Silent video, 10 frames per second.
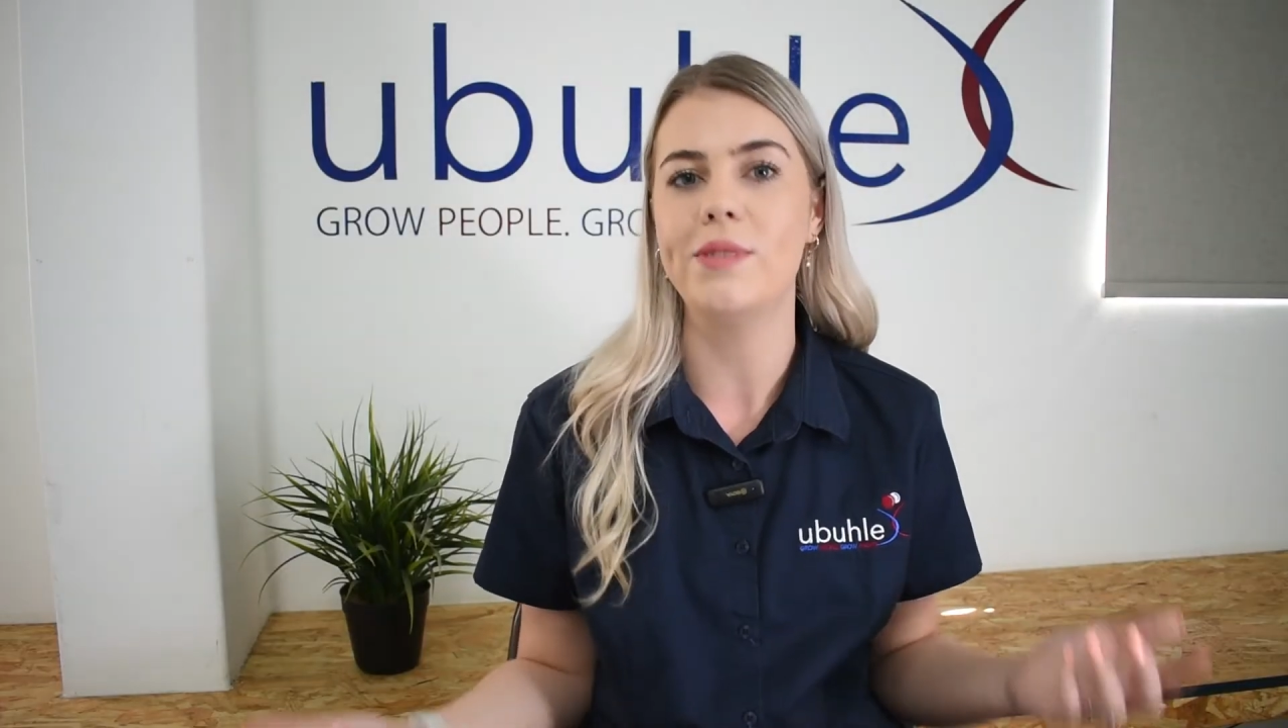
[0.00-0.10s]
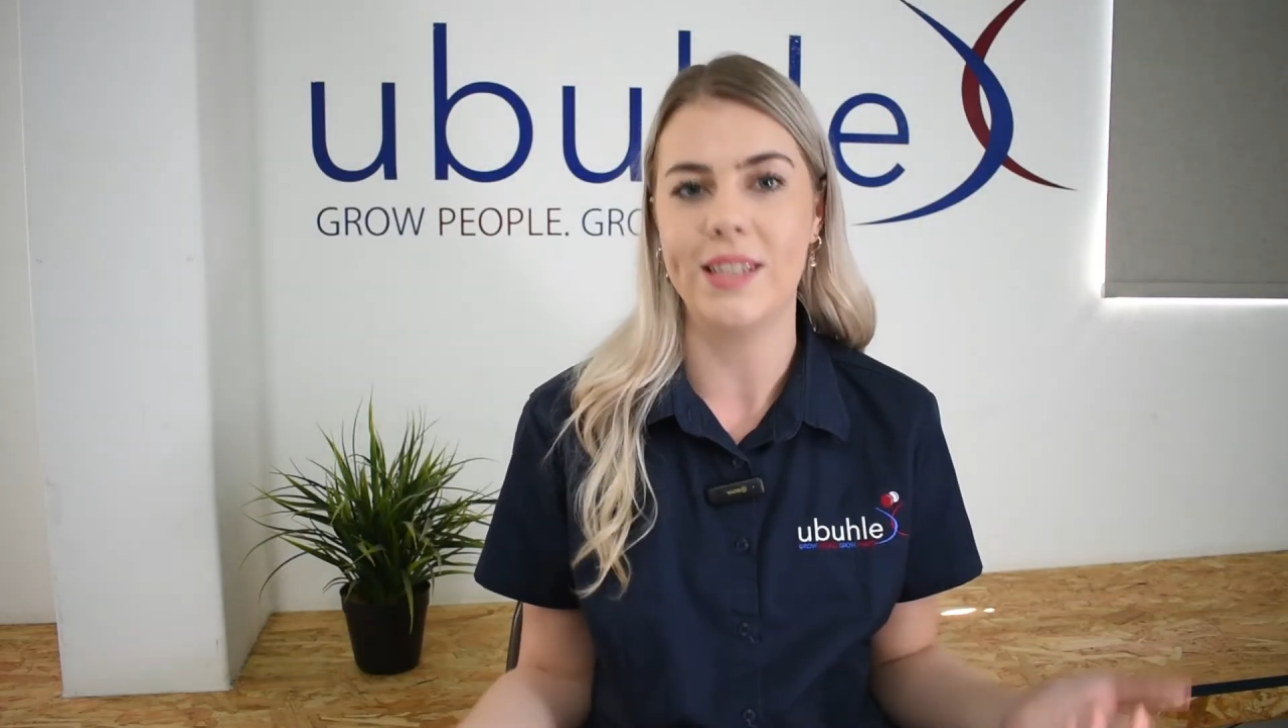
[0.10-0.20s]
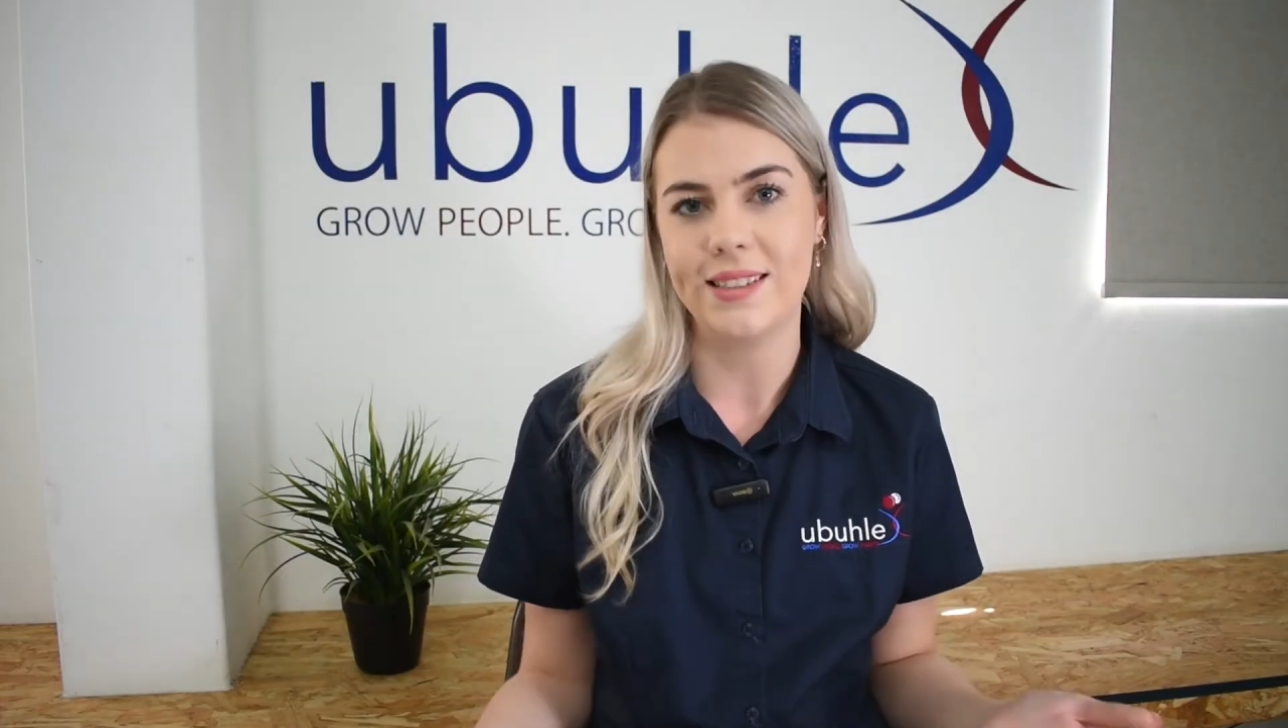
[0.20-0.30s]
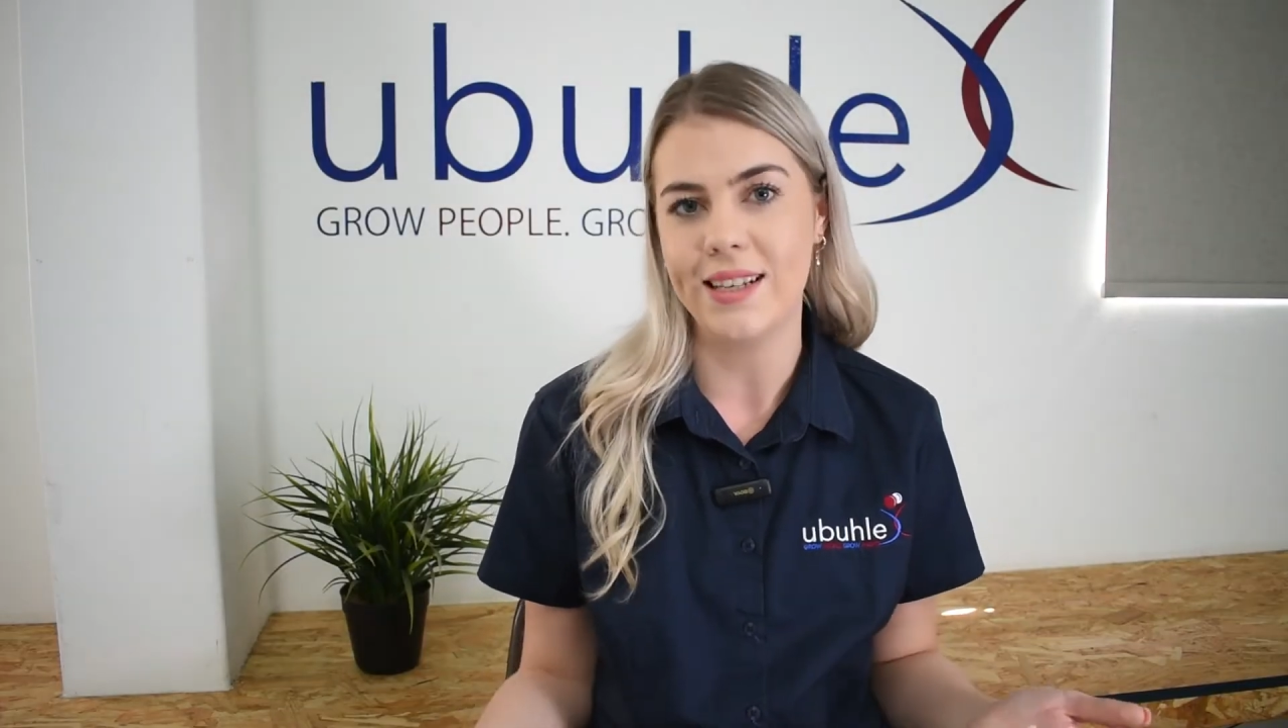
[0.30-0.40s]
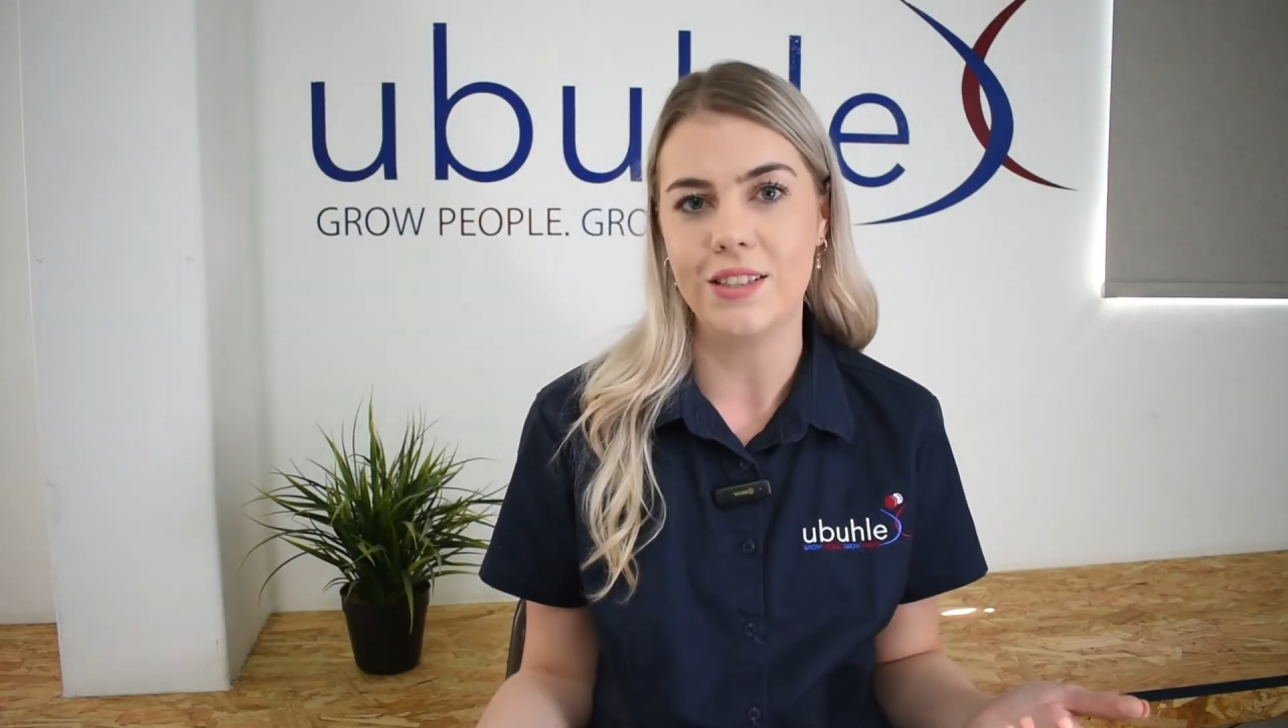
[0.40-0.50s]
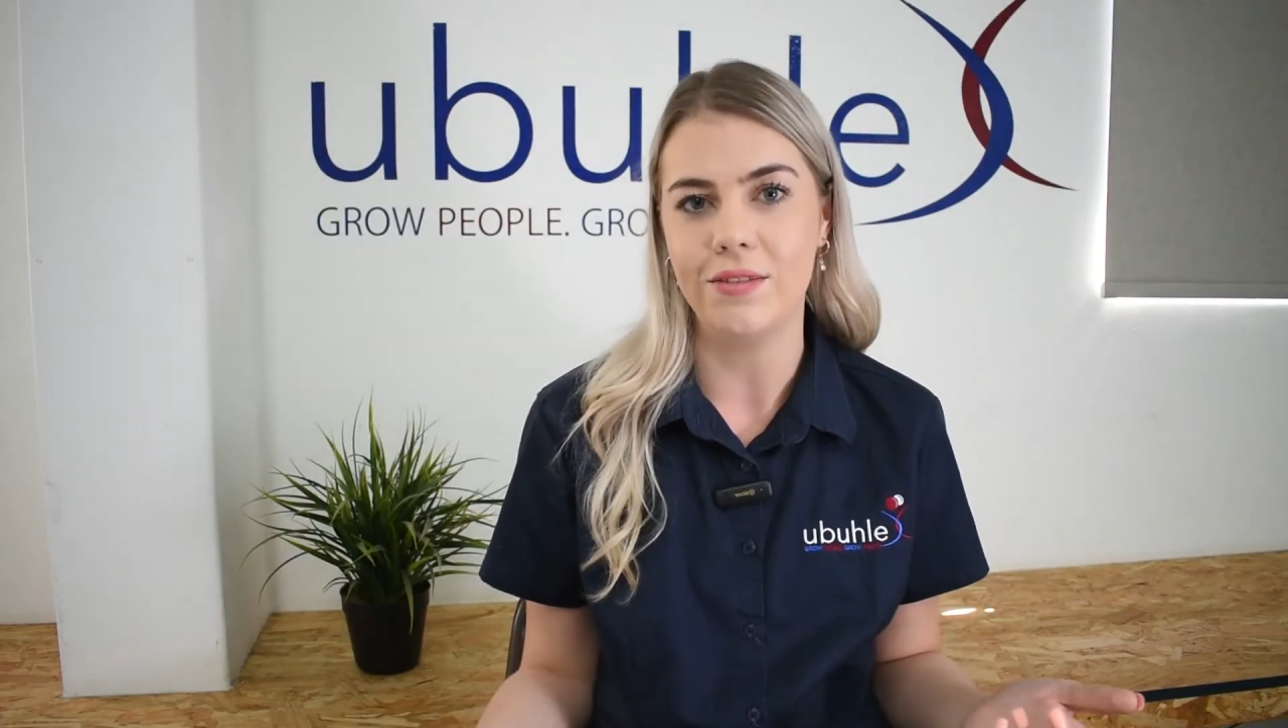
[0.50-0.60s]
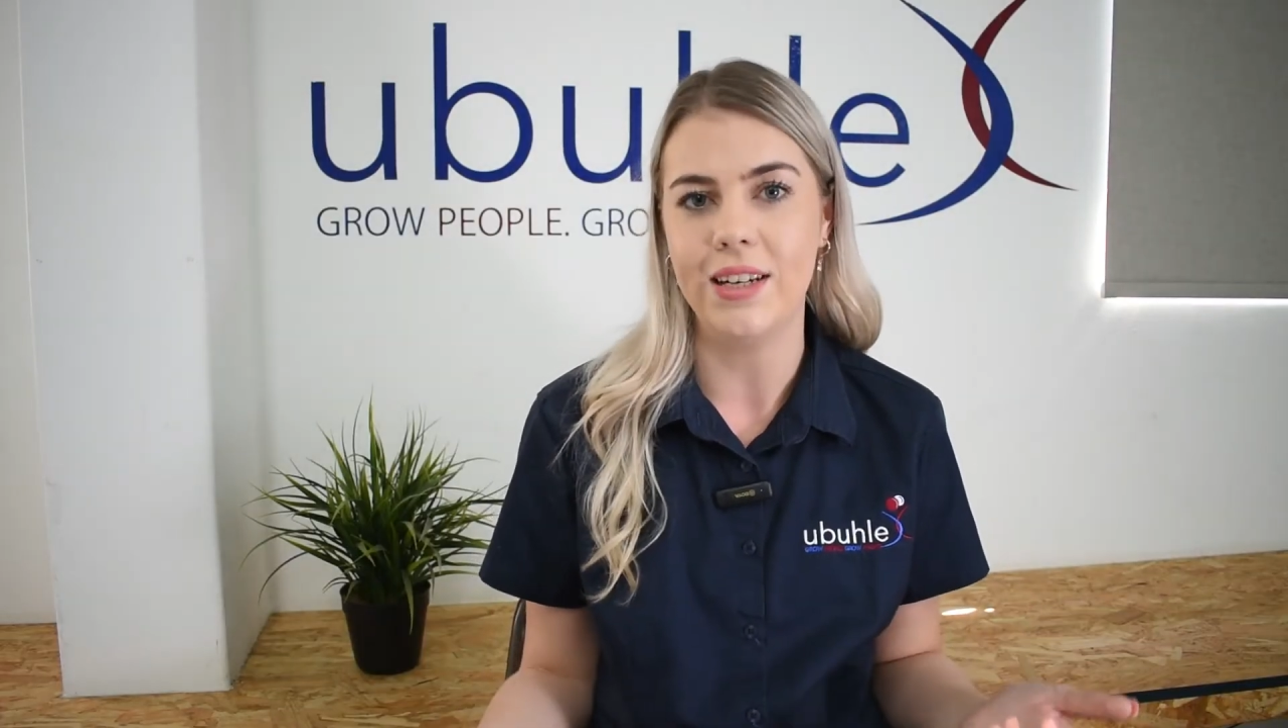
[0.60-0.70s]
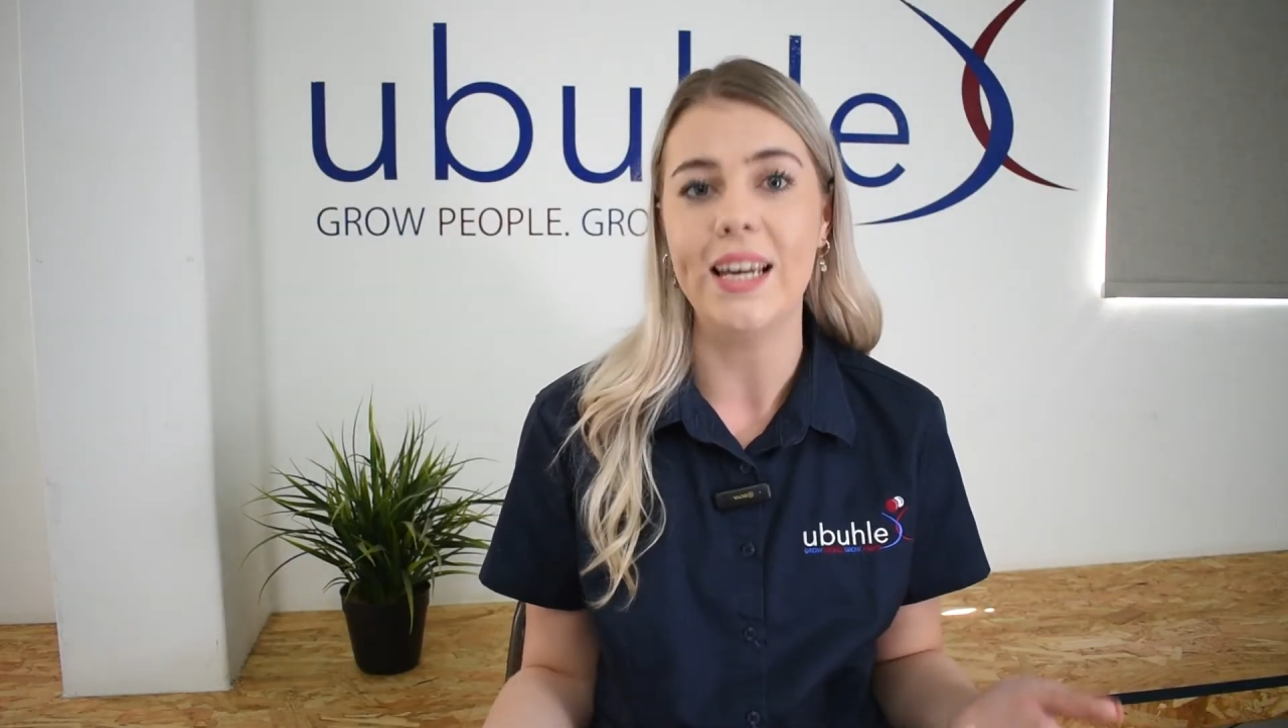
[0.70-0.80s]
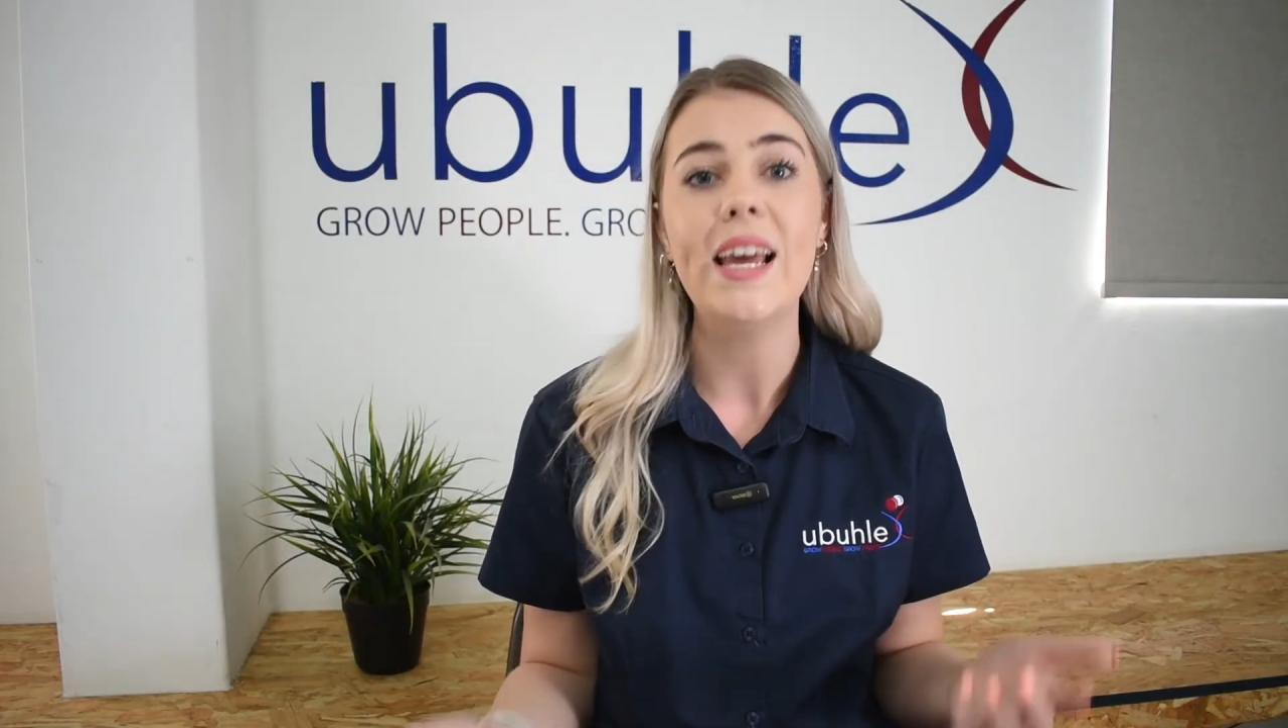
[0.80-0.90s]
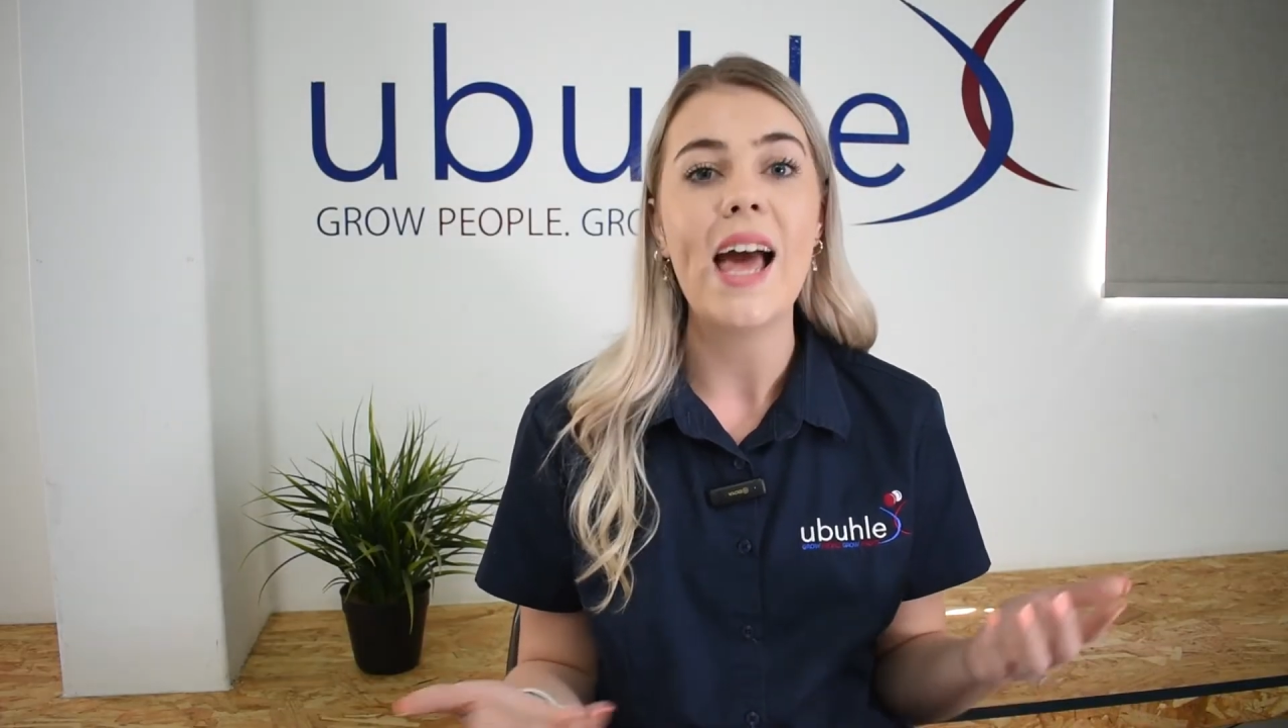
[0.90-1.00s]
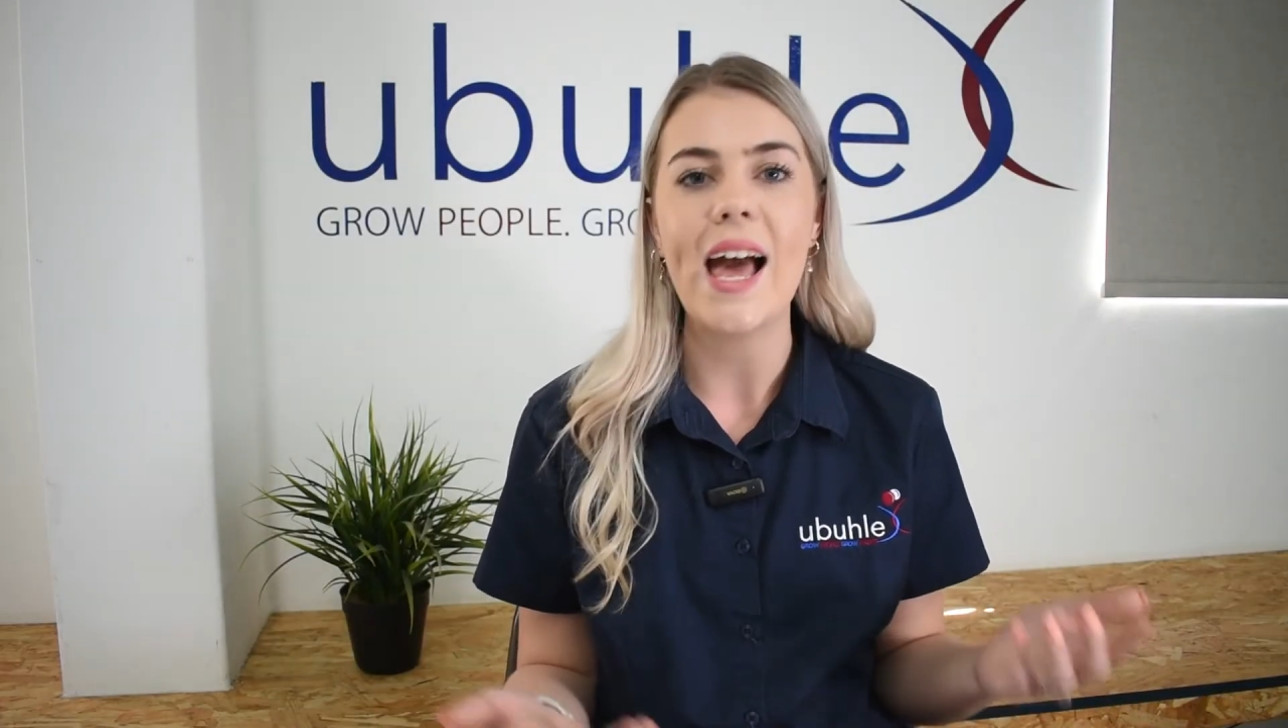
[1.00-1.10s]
successfully